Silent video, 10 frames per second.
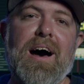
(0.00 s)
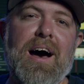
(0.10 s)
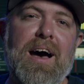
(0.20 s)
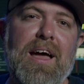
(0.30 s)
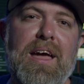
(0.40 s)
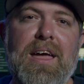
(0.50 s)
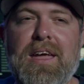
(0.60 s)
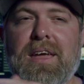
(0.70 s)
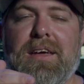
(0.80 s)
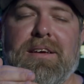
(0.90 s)

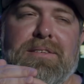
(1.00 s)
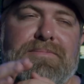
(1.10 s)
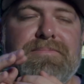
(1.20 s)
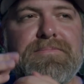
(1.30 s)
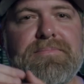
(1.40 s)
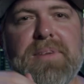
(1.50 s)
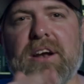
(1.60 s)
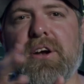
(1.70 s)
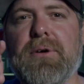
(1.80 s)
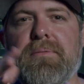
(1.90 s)
I
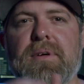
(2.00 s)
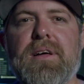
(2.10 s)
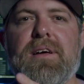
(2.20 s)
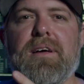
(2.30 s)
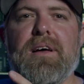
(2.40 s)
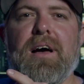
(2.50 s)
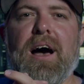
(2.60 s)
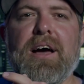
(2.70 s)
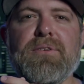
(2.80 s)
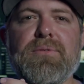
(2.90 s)
don't know.
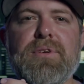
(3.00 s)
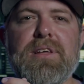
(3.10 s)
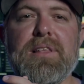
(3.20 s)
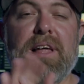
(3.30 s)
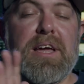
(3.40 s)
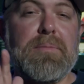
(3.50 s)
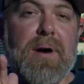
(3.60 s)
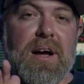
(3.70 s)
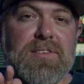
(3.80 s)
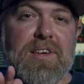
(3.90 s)
I don't really like
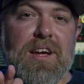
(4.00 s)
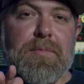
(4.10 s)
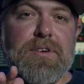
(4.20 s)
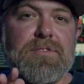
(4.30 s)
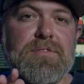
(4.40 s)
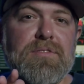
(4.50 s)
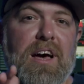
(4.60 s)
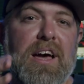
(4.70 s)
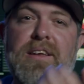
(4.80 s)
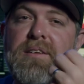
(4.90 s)
box cameras.
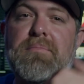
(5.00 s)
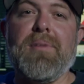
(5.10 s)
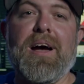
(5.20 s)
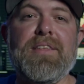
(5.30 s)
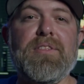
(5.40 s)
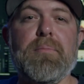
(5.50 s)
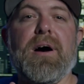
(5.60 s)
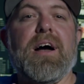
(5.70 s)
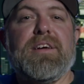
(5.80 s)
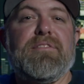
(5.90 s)
I didn't mind the
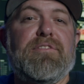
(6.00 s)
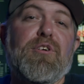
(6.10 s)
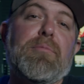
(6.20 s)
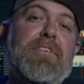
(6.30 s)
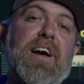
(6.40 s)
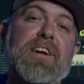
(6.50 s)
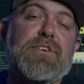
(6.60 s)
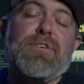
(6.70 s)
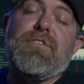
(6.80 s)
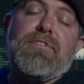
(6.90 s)
pocket form
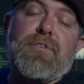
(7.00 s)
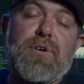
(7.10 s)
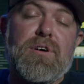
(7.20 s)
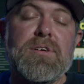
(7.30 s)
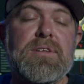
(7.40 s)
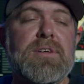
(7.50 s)
factor overall.